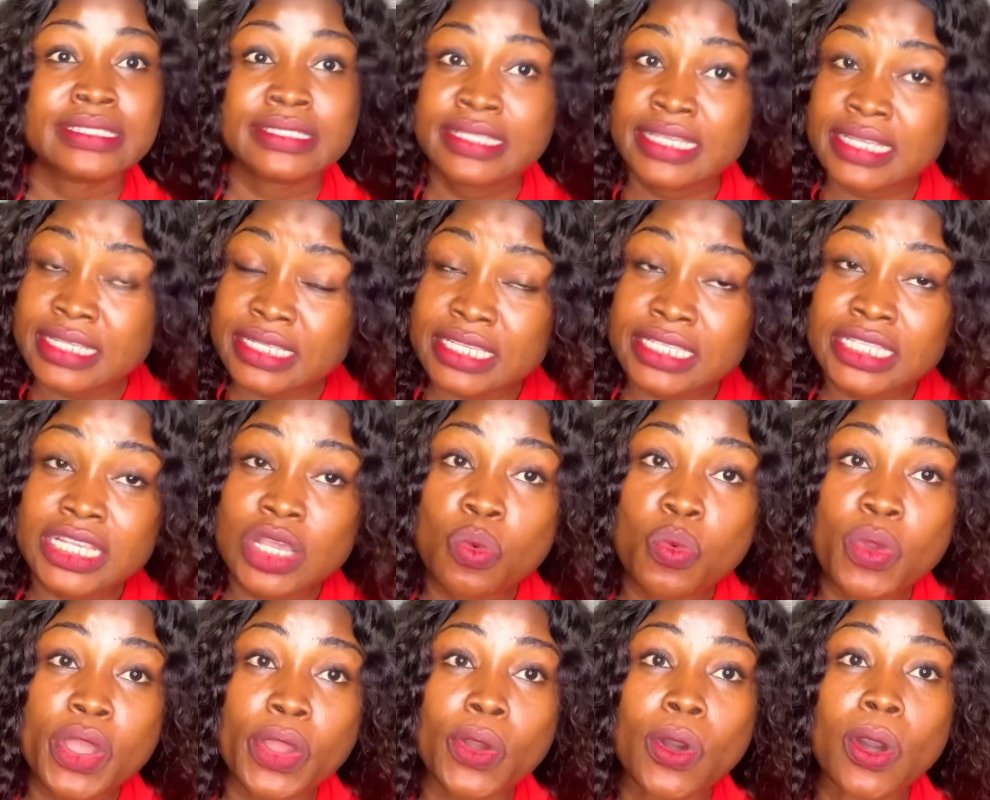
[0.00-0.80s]
This is
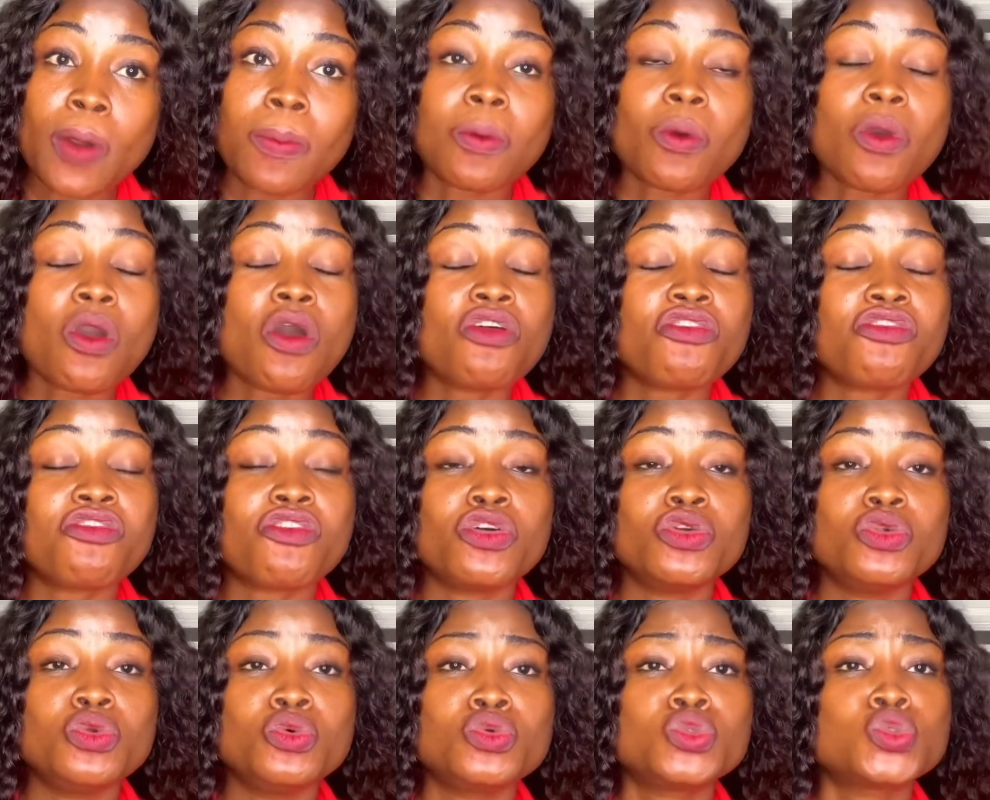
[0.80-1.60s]
a wake-up call
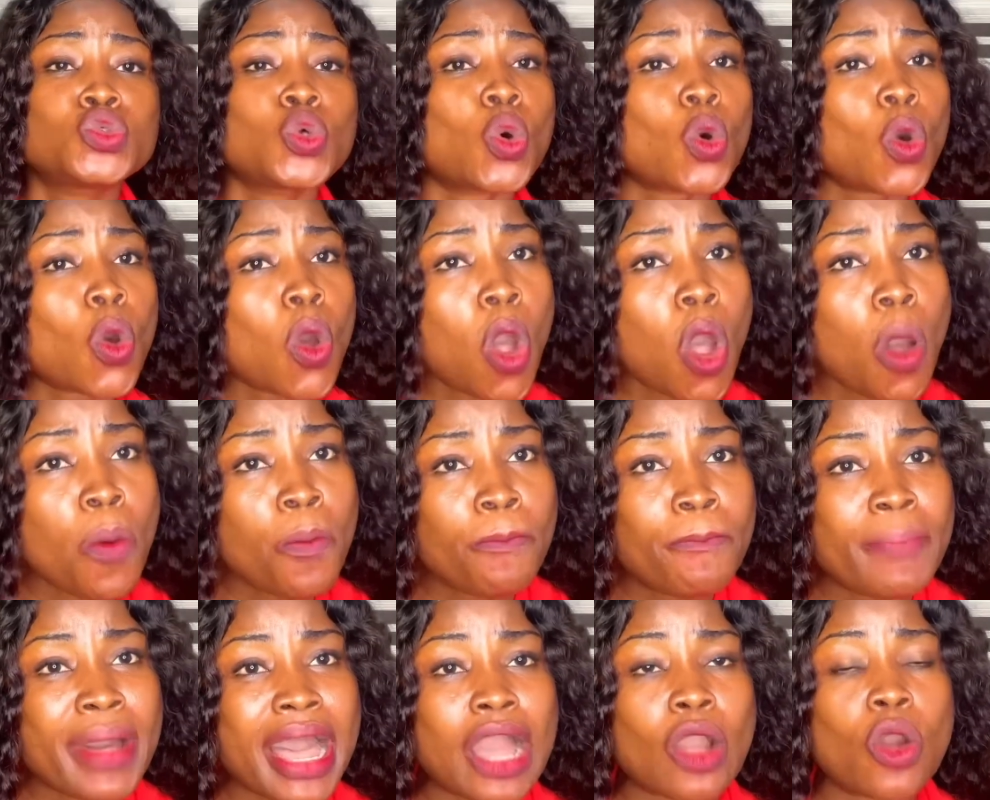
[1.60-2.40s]
for you to
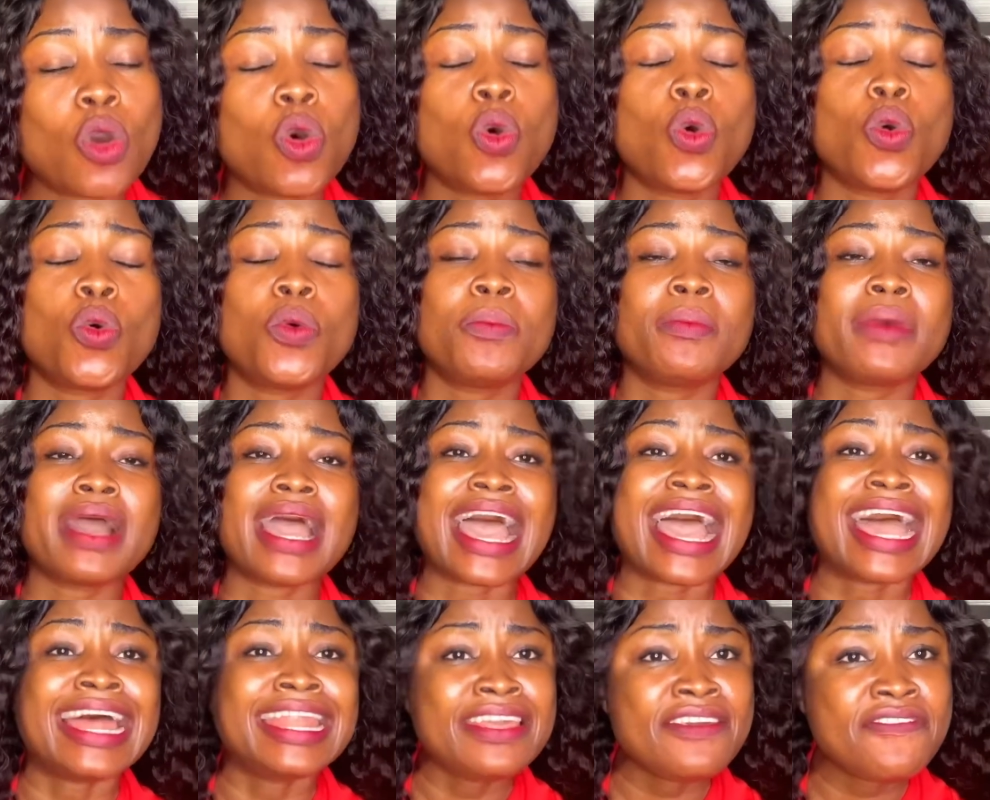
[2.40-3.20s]
come back home
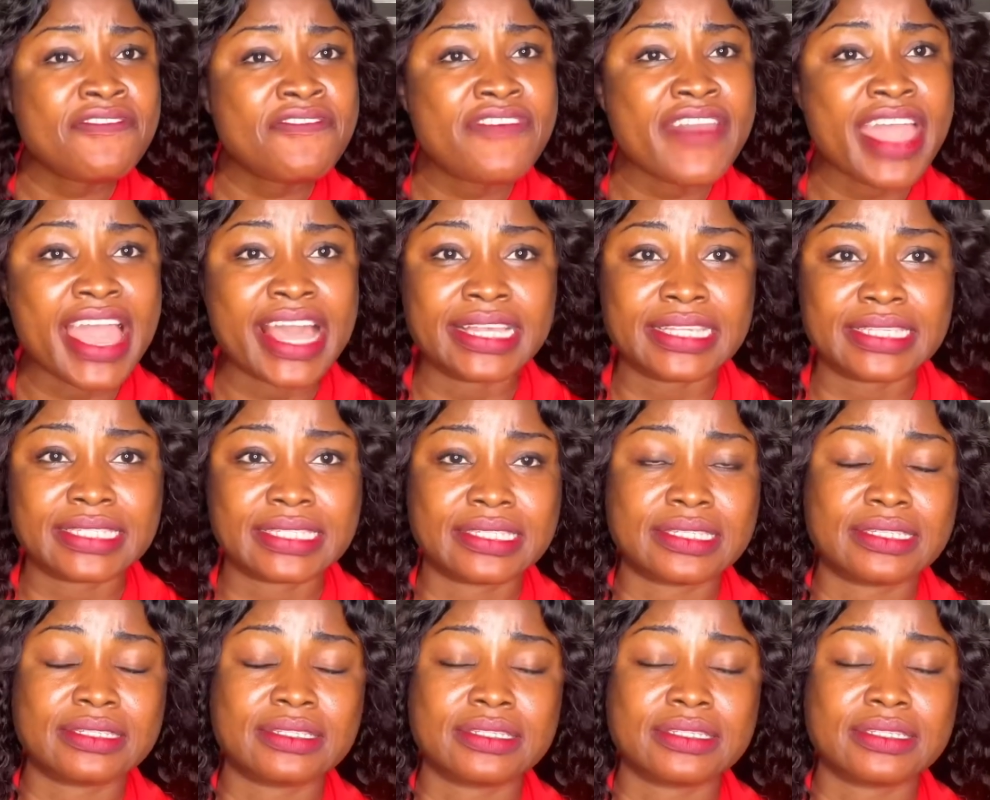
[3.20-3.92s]
and invest.